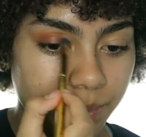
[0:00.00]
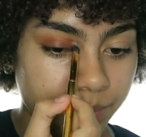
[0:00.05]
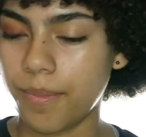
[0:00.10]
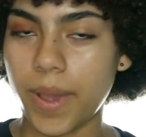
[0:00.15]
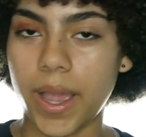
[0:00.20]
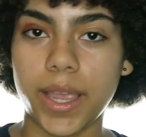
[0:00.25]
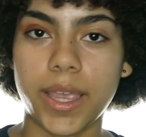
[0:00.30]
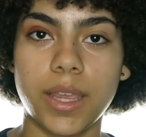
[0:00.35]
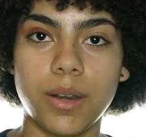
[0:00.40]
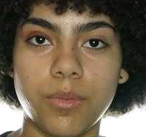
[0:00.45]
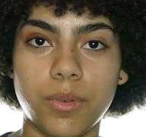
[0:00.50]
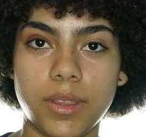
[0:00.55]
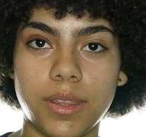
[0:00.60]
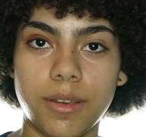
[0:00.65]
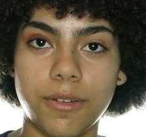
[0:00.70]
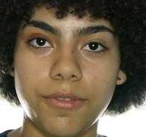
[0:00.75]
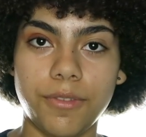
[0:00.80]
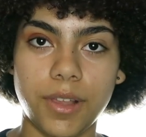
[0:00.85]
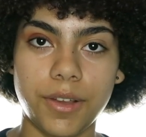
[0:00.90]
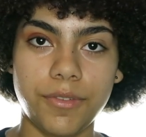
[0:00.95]
Back in with
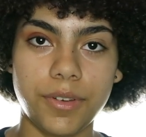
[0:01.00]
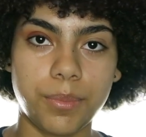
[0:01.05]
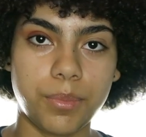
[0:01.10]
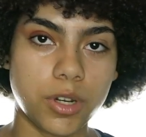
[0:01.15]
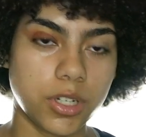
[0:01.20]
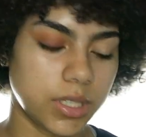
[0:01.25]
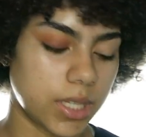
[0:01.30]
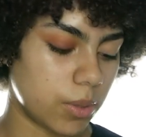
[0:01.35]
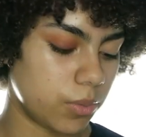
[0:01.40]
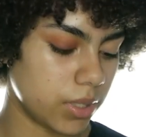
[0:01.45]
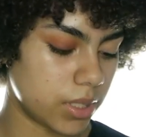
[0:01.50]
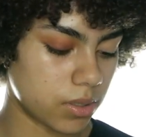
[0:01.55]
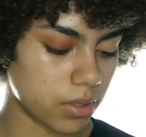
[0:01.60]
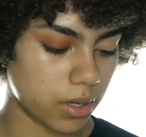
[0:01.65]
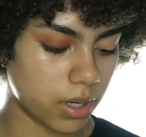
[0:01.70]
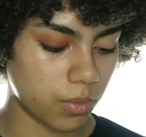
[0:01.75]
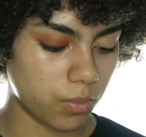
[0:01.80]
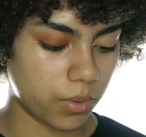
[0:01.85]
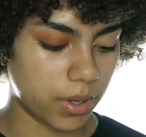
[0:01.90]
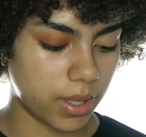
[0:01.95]
the fluffy brush that we
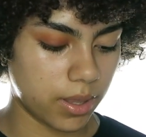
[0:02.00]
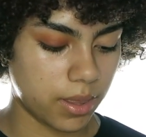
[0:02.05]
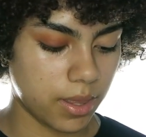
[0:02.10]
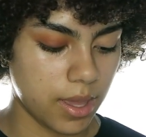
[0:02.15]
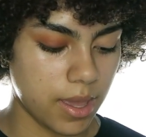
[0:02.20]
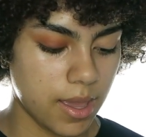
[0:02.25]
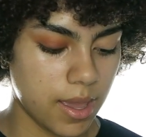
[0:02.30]
started with,